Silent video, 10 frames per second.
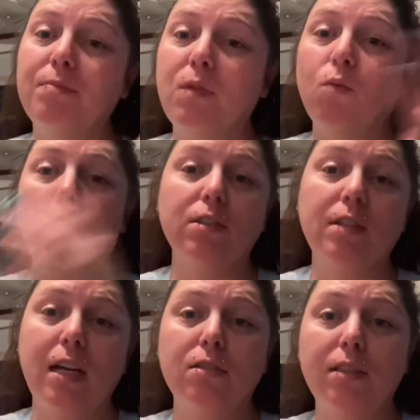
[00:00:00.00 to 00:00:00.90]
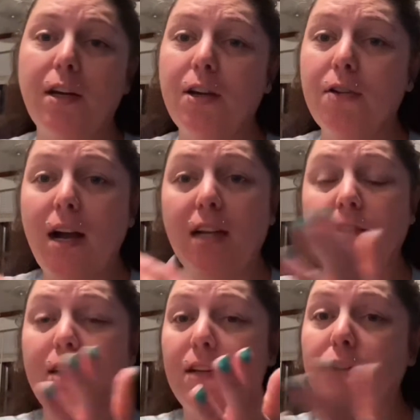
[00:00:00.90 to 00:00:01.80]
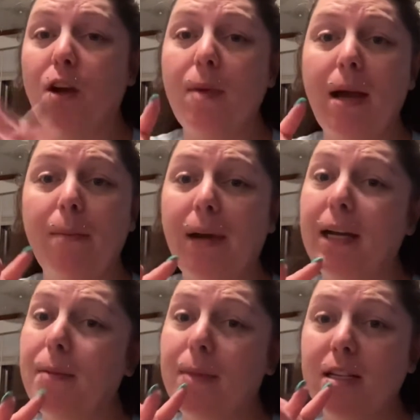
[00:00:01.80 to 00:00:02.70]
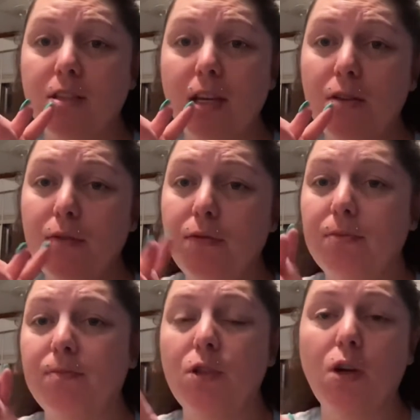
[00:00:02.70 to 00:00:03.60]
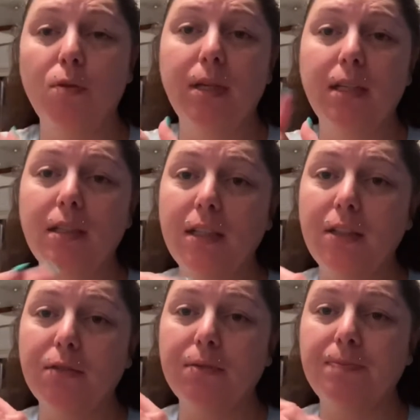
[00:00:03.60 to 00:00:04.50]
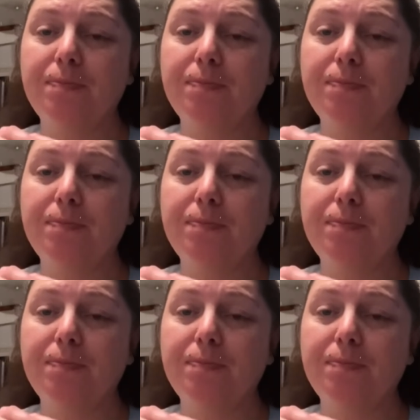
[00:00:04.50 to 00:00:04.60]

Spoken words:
worst case scenario, I just have to go back and paint it myself. No big deal.